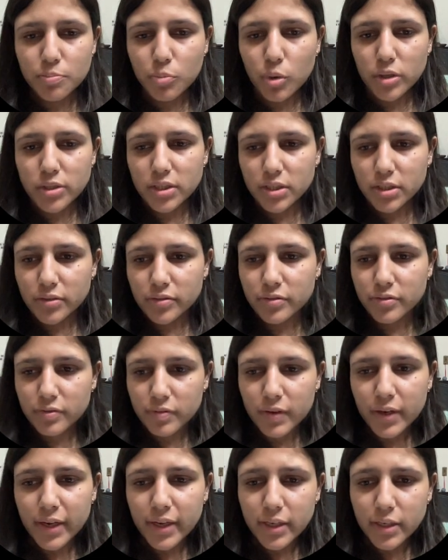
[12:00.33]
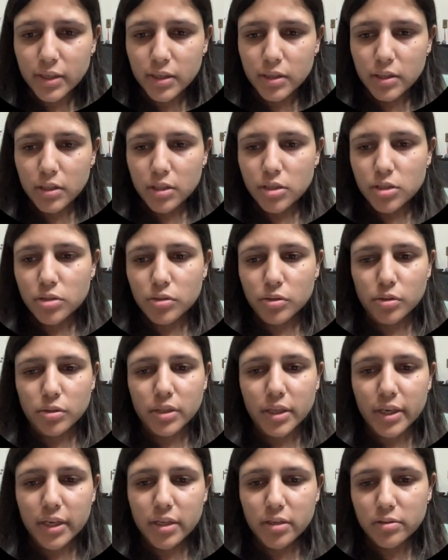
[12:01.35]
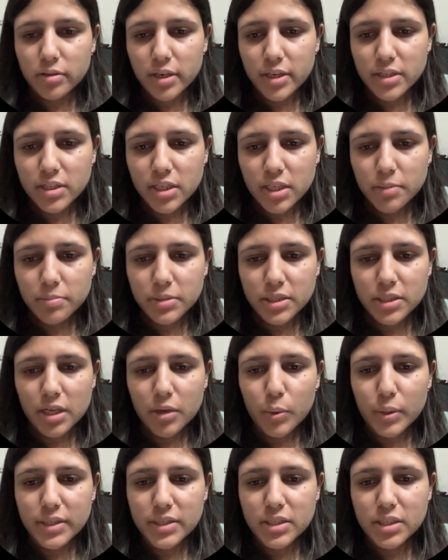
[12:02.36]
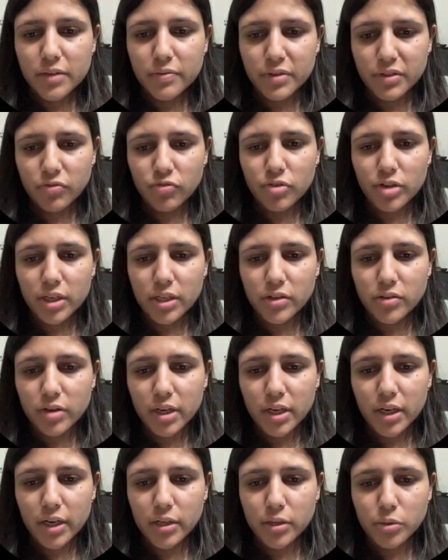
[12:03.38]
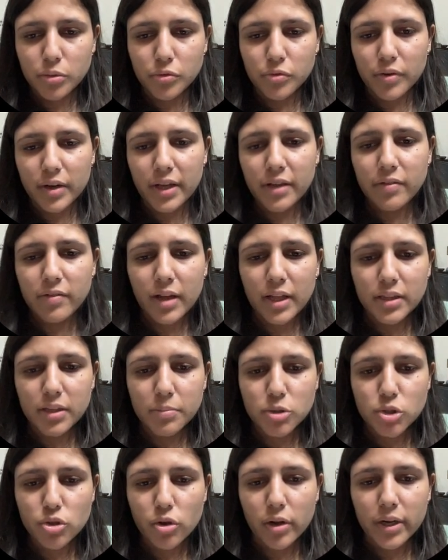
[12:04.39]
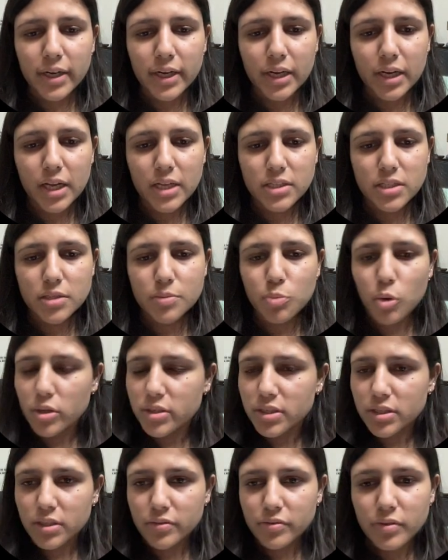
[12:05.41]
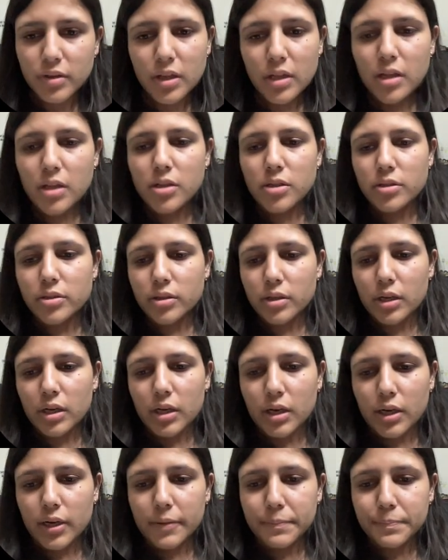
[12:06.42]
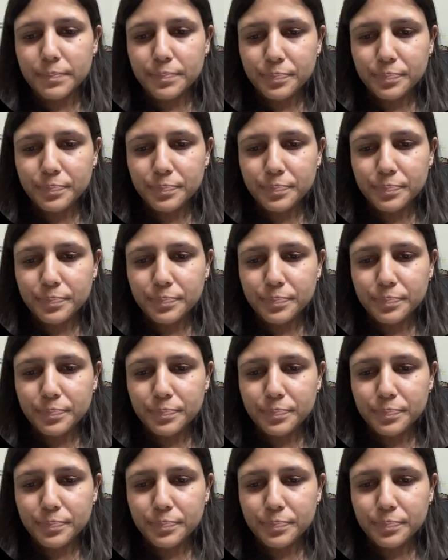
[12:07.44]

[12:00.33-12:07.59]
positive, right? So the nearest neighbors are 1, 7, 3, 3 and 2, 5, and the majority class is positive. So